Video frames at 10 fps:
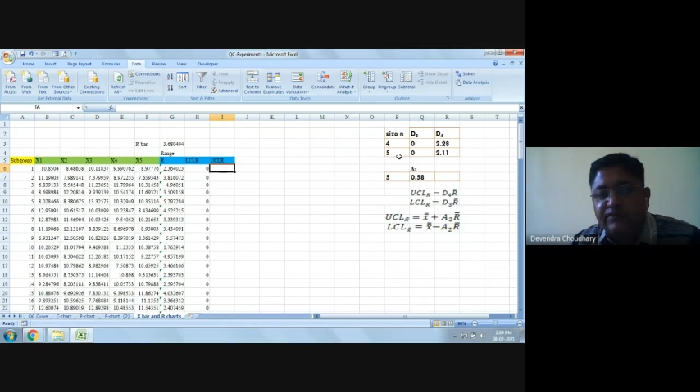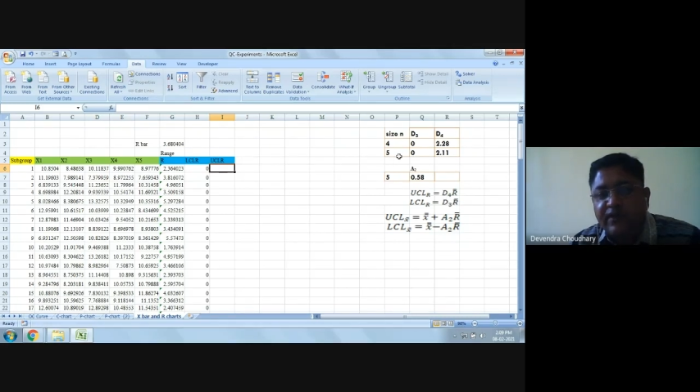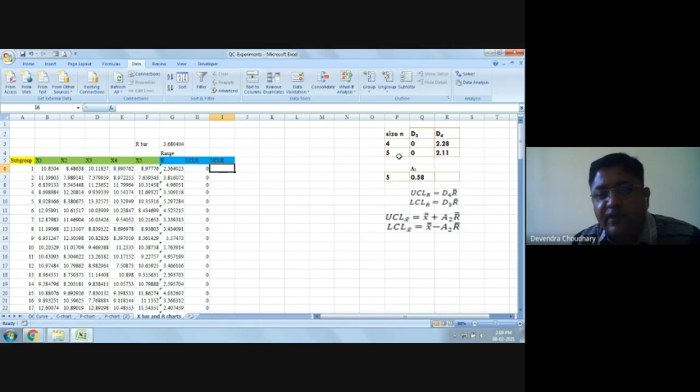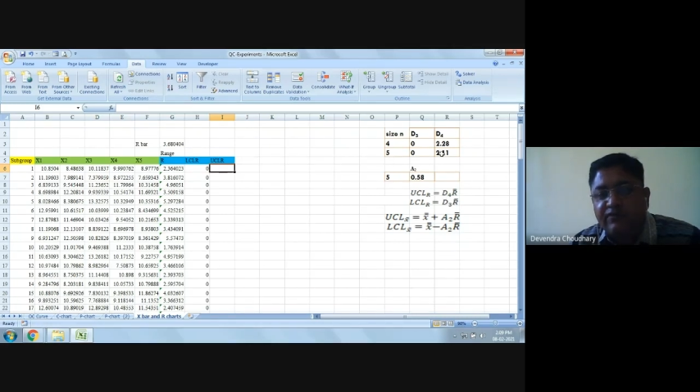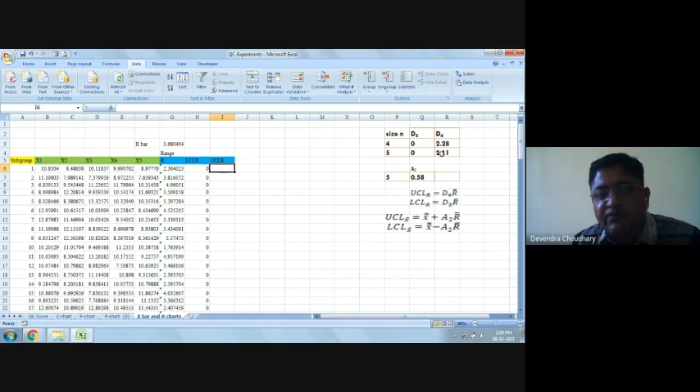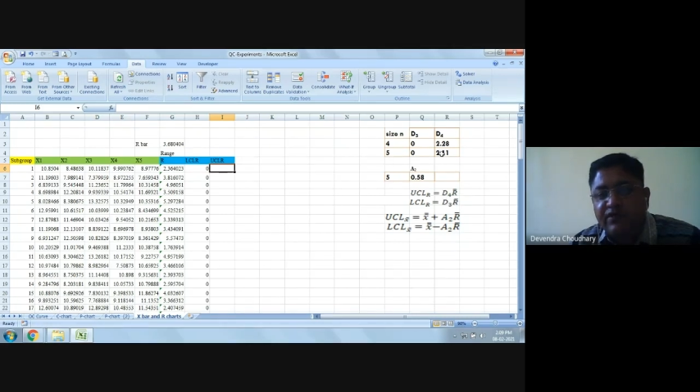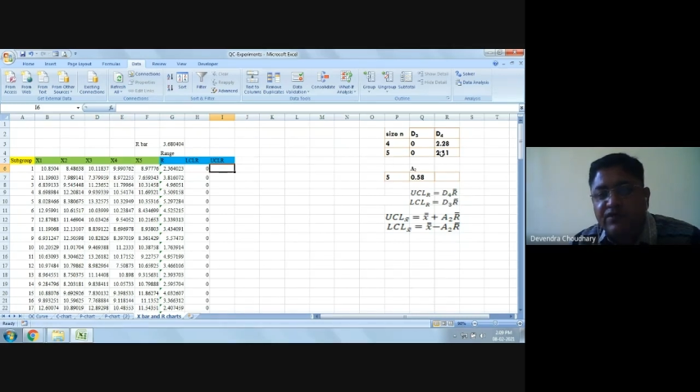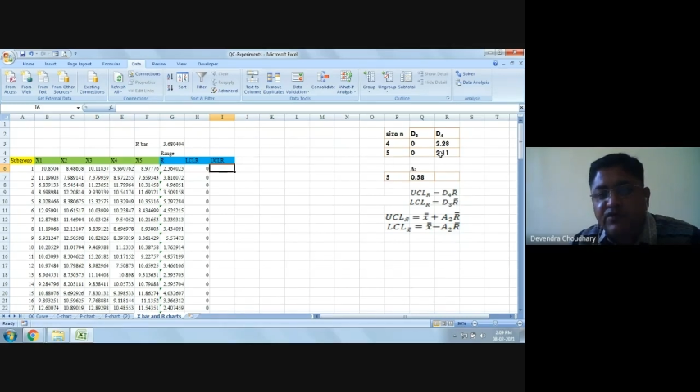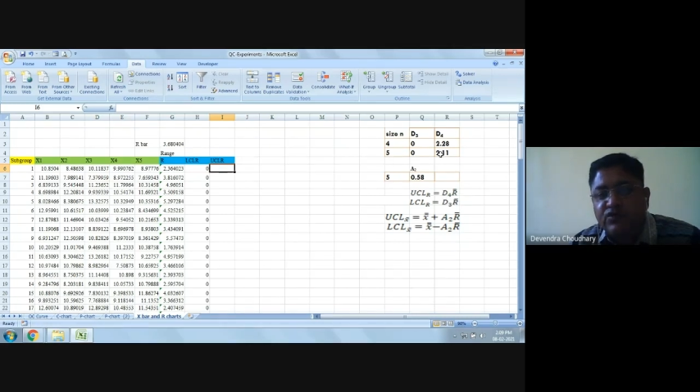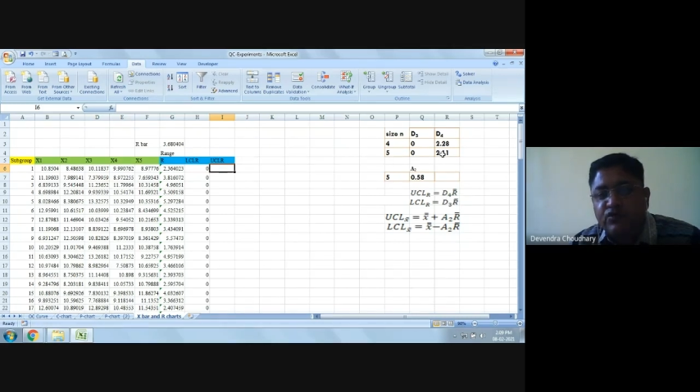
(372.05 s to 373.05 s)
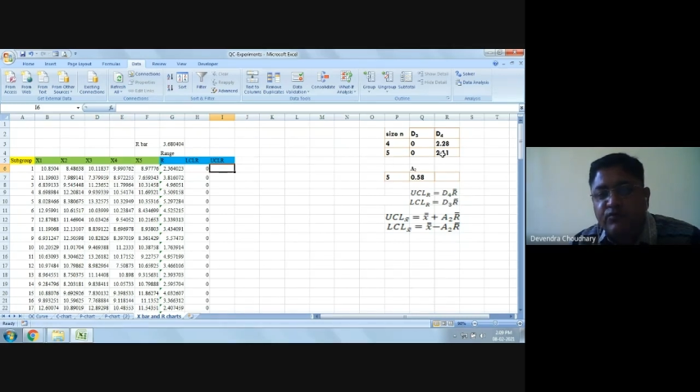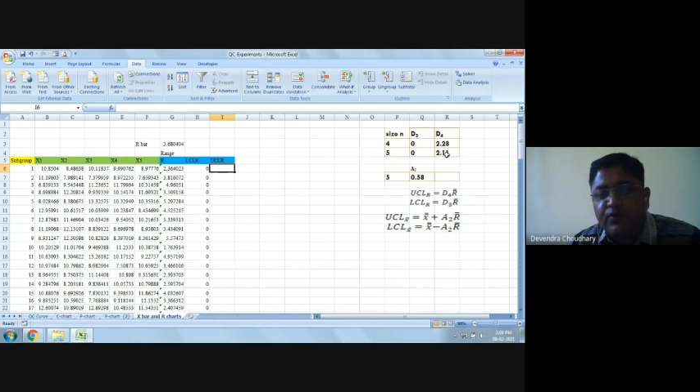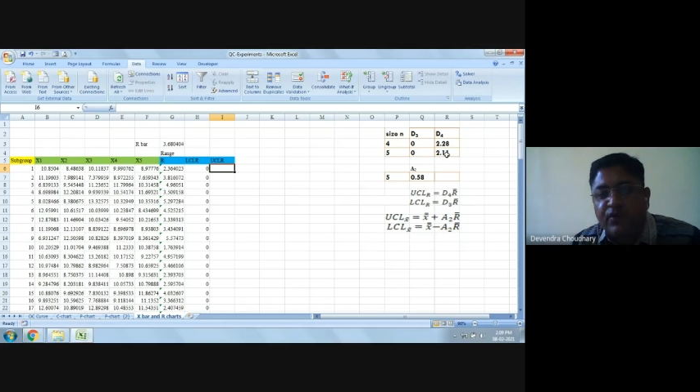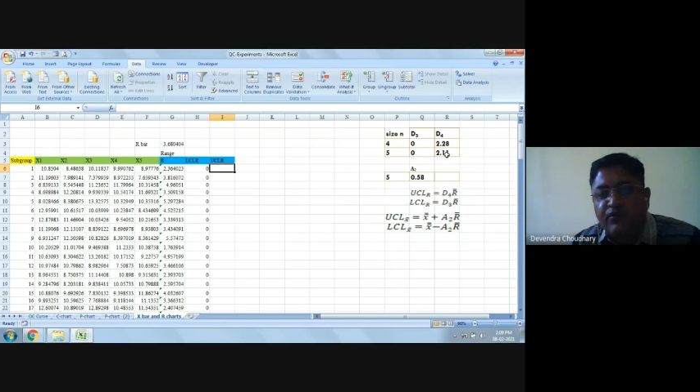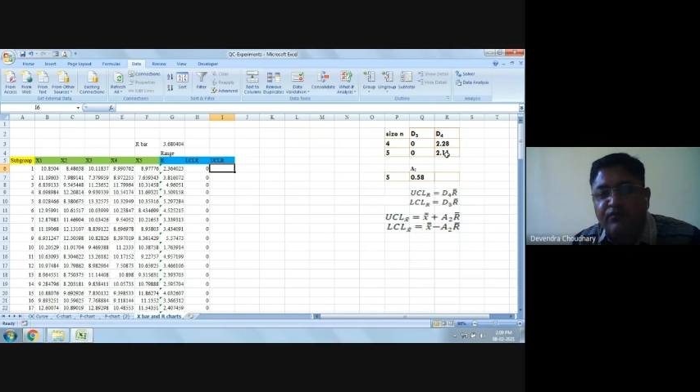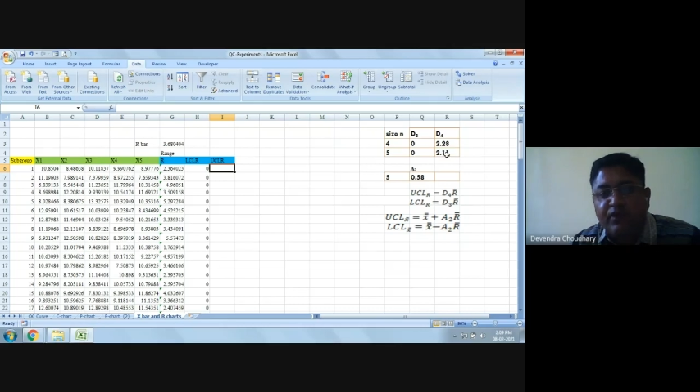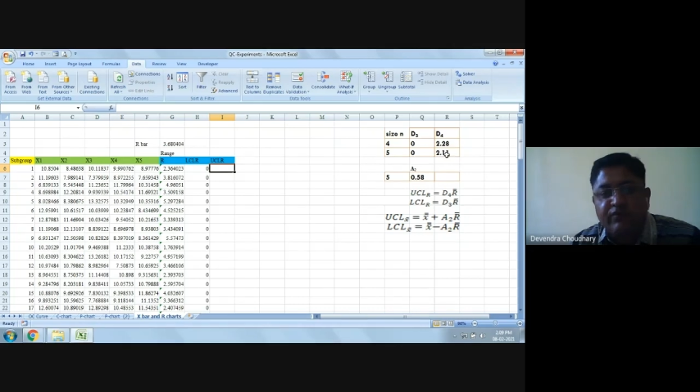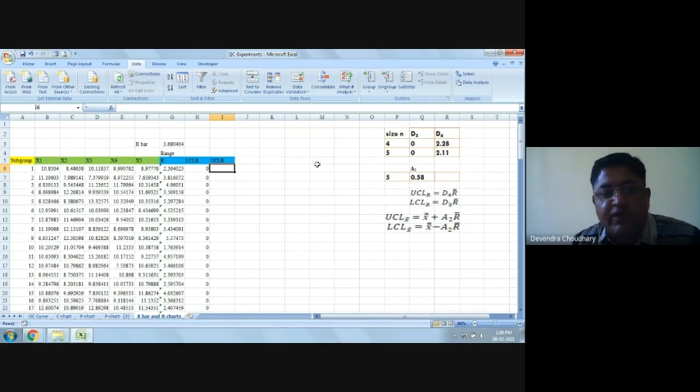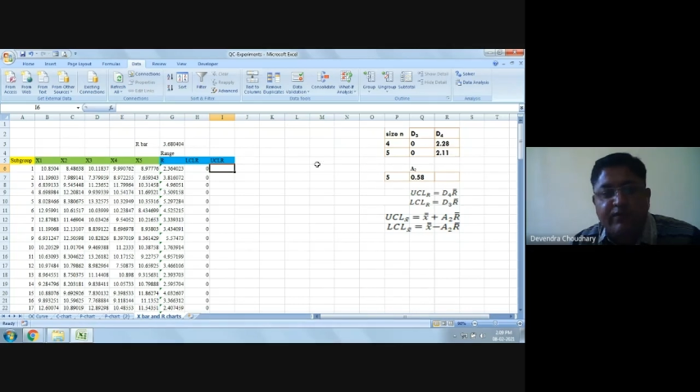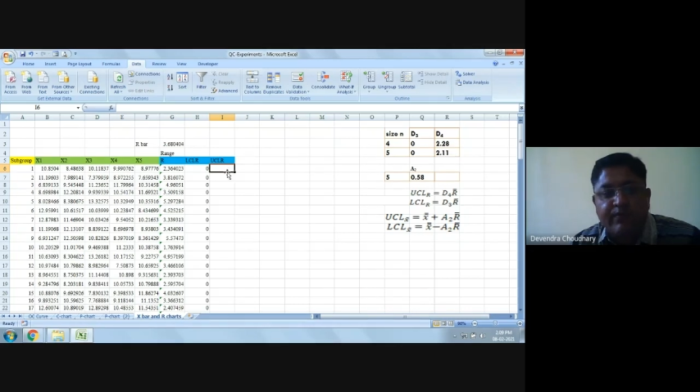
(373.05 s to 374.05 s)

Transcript: 5 is 2.11.